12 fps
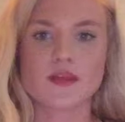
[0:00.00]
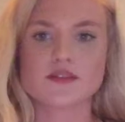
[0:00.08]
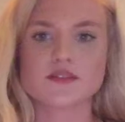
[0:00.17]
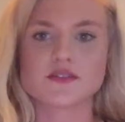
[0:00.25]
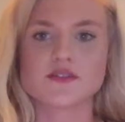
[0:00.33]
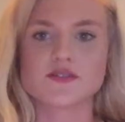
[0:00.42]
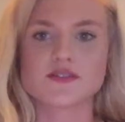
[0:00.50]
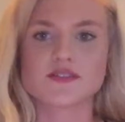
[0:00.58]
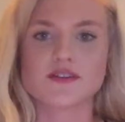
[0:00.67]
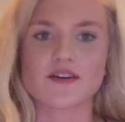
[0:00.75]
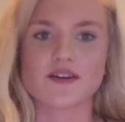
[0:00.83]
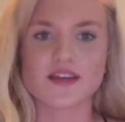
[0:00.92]
So
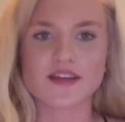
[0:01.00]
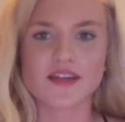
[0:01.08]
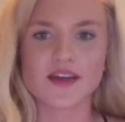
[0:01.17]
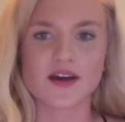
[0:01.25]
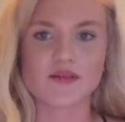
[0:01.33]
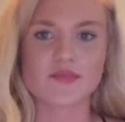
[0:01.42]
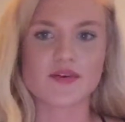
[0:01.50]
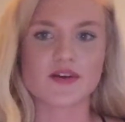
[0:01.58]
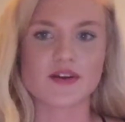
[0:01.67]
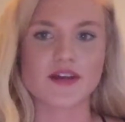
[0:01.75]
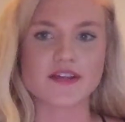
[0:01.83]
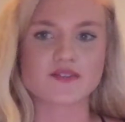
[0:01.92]
starting in upper
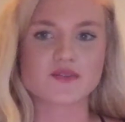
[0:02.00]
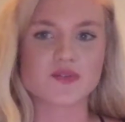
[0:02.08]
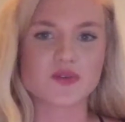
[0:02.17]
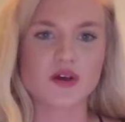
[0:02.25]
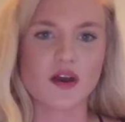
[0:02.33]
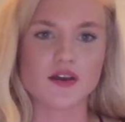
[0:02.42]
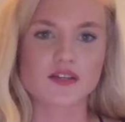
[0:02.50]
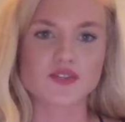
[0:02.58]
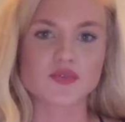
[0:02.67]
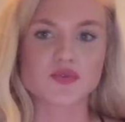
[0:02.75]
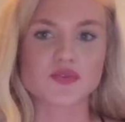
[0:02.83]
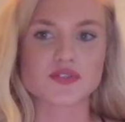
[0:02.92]
grade school, our
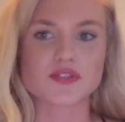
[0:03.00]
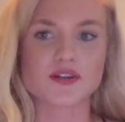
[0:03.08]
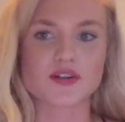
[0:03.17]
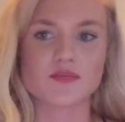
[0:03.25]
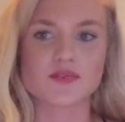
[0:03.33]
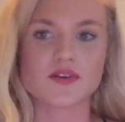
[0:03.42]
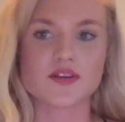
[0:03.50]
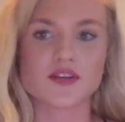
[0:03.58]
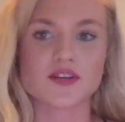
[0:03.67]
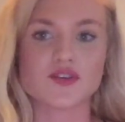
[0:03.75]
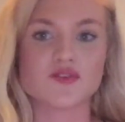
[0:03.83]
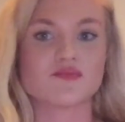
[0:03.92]
school started putting
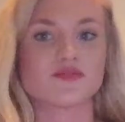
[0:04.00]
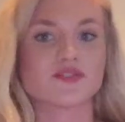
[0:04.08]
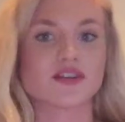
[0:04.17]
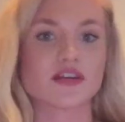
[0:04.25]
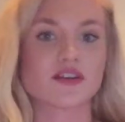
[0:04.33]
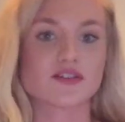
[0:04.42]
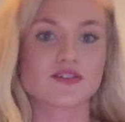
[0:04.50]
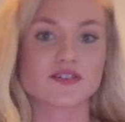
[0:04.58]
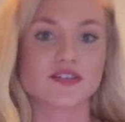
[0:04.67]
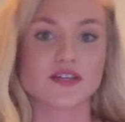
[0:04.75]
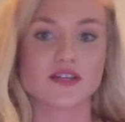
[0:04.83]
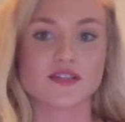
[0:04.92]
in new projectors
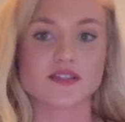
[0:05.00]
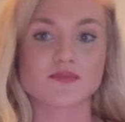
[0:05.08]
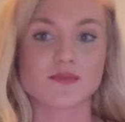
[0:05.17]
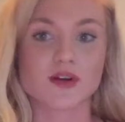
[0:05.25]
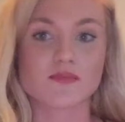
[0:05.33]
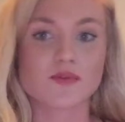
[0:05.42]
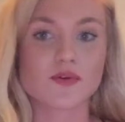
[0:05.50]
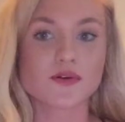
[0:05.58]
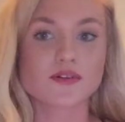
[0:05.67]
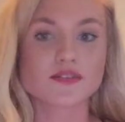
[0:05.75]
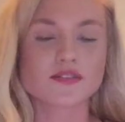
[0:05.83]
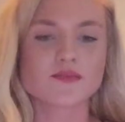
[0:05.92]
and smart
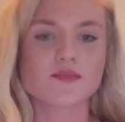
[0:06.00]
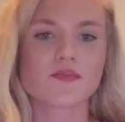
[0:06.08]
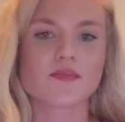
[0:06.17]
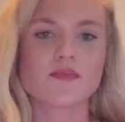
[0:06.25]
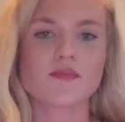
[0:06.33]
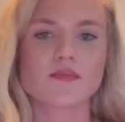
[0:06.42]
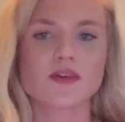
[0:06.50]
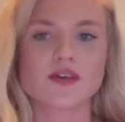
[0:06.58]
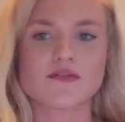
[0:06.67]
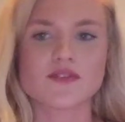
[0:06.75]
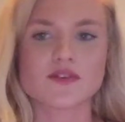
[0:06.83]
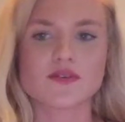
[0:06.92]
boards.
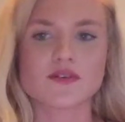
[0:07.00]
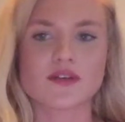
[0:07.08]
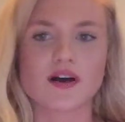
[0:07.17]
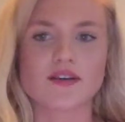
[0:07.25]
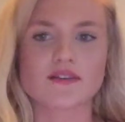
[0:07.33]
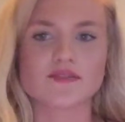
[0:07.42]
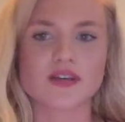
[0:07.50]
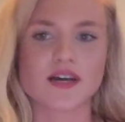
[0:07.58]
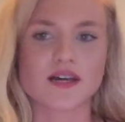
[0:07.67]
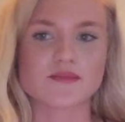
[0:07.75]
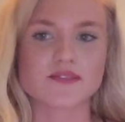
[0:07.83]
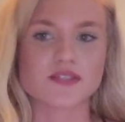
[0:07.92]
Even though a lot of
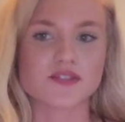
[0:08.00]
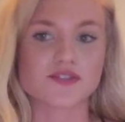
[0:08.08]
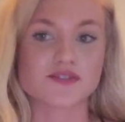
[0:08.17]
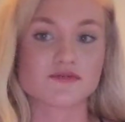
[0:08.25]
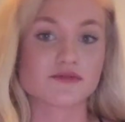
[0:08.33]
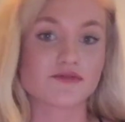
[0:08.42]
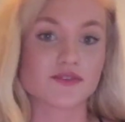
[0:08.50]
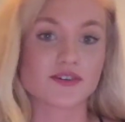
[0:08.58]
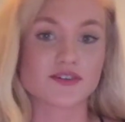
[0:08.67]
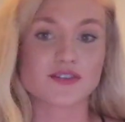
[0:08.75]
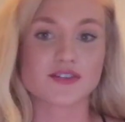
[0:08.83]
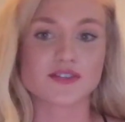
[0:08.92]
times teachers
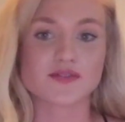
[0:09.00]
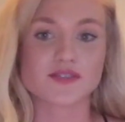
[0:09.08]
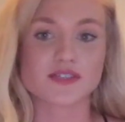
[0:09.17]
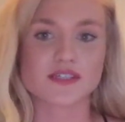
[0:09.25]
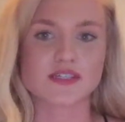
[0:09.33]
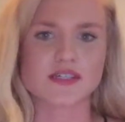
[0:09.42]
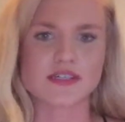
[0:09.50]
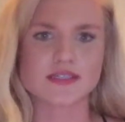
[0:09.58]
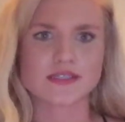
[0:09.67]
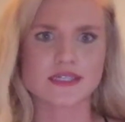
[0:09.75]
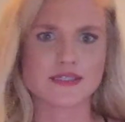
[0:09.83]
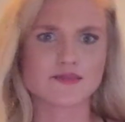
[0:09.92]
preferred to use the
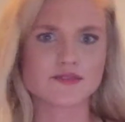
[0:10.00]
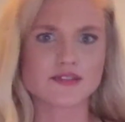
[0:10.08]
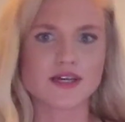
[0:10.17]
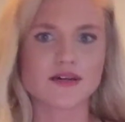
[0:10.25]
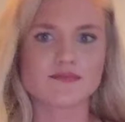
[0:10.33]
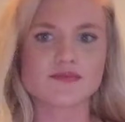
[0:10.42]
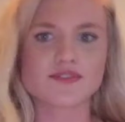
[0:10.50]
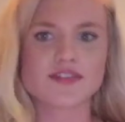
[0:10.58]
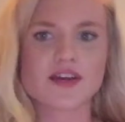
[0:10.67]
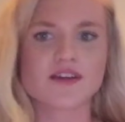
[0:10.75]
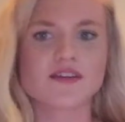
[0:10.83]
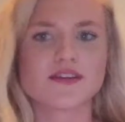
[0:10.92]
tabletop
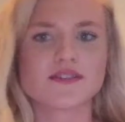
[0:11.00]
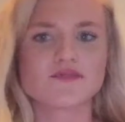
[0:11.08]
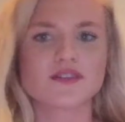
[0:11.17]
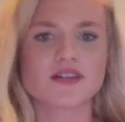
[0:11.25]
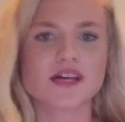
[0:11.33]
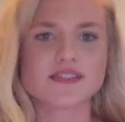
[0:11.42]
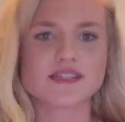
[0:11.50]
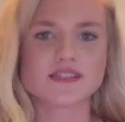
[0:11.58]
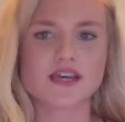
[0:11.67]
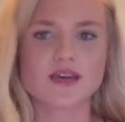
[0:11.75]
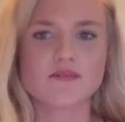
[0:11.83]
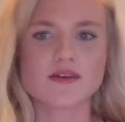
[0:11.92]
projectors for class
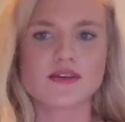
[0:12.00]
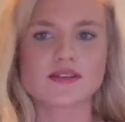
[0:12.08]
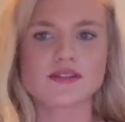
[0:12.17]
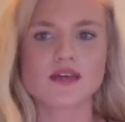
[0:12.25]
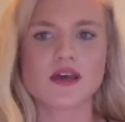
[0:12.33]
assignments,